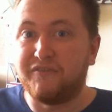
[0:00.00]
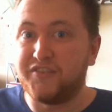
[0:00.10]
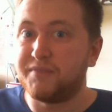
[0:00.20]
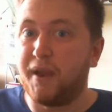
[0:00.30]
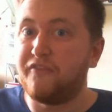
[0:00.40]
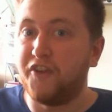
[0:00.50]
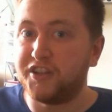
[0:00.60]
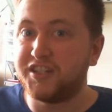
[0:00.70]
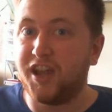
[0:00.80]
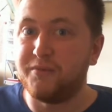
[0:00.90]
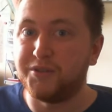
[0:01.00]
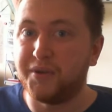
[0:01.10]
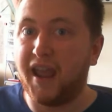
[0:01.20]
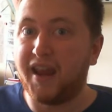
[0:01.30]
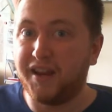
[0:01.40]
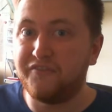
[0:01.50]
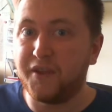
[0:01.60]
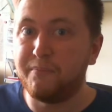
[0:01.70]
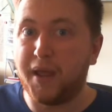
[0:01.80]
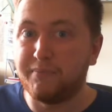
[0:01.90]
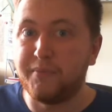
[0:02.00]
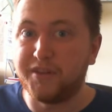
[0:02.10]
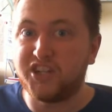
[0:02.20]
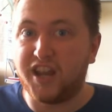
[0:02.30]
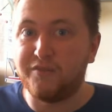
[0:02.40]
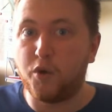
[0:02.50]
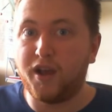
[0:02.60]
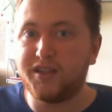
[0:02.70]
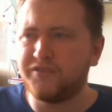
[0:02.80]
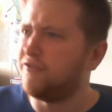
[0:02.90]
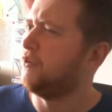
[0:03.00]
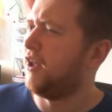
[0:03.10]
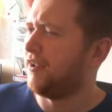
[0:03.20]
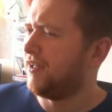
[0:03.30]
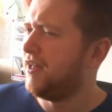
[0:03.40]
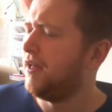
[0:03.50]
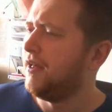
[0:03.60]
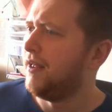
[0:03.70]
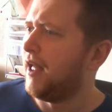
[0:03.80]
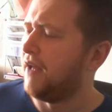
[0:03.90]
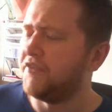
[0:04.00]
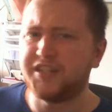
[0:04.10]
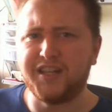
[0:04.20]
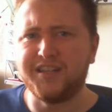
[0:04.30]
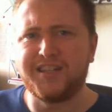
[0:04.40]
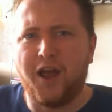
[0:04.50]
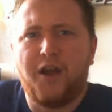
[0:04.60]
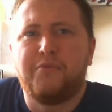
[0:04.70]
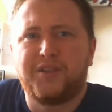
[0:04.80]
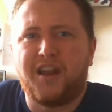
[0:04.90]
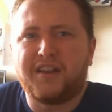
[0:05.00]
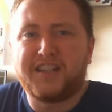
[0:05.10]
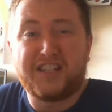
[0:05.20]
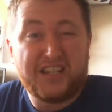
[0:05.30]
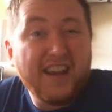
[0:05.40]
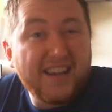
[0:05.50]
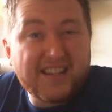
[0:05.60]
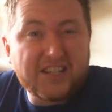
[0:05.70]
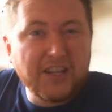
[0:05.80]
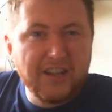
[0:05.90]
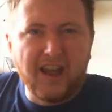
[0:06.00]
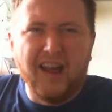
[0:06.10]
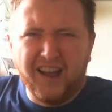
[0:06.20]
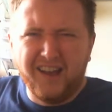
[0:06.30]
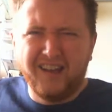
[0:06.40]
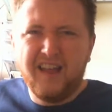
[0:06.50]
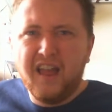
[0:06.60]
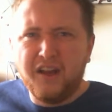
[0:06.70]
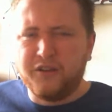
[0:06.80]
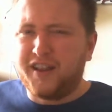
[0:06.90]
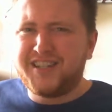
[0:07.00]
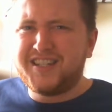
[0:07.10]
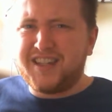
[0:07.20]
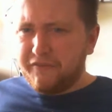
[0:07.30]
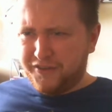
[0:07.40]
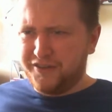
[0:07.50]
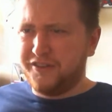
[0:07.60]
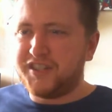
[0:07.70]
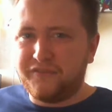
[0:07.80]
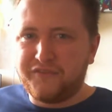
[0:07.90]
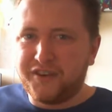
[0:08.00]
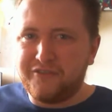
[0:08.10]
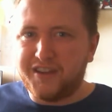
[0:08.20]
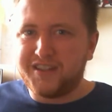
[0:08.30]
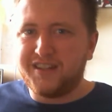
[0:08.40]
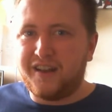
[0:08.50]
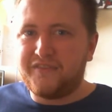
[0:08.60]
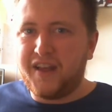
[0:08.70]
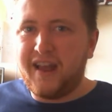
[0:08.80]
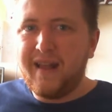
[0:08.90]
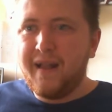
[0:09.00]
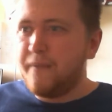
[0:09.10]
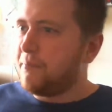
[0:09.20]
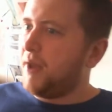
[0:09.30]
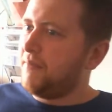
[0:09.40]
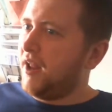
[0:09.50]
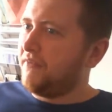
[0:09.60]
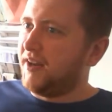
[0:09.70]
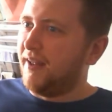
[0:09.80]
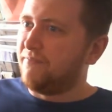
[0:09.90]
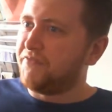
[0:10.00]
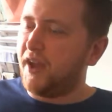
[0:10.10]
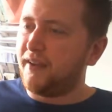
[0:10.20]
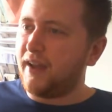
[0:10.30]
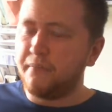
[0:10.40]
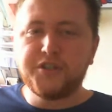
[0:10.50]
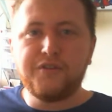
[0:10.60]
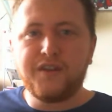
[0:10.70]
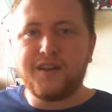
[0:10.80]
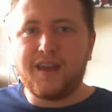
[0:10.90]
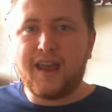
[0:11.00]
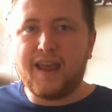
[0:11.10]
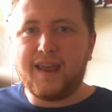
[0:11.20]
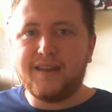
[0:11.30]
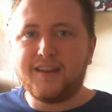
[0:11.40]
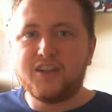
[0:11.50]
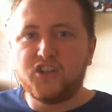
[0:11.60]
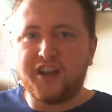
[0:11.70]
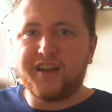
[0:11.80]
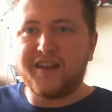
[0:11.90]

this is my first time doing anything paper mache wise for like ever since I was like 6 or like 7 or something crazy like that. But I'm loving it. Like, I'm doing a Gijinka,